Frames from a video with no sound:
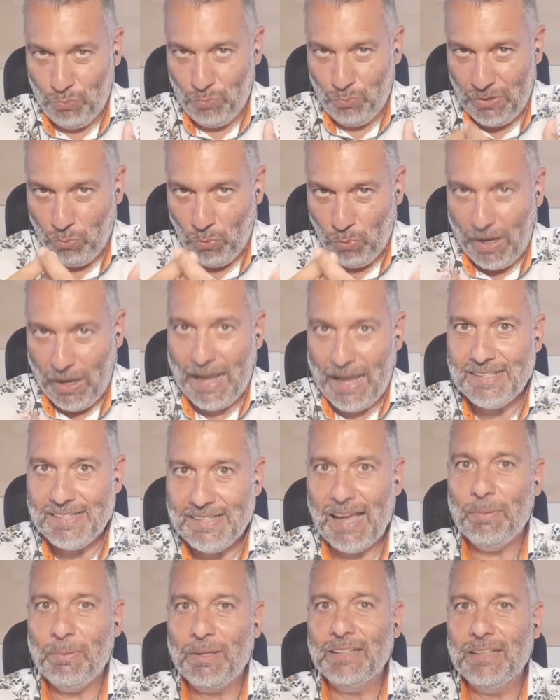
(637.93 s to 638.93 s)
what has
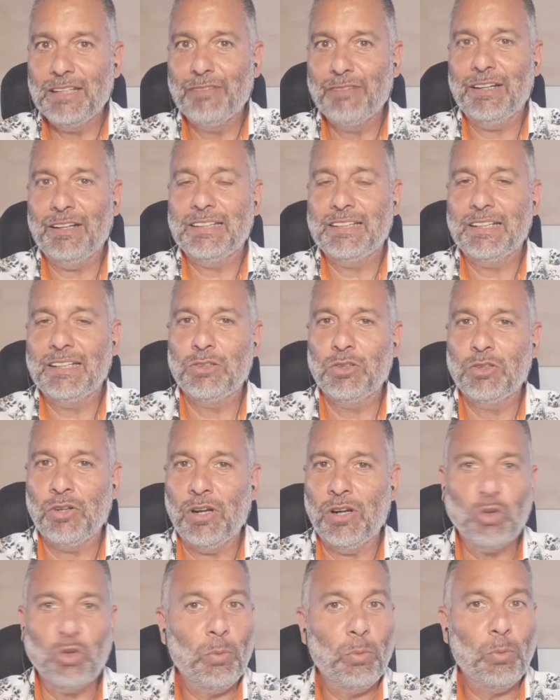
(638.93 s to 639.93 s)
happened and the fact that
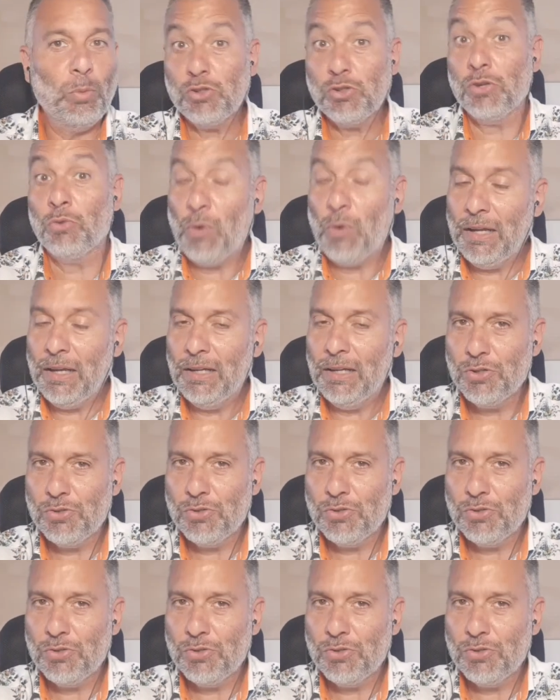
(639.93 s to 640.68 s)
Ronald Koeman doesn't want Luis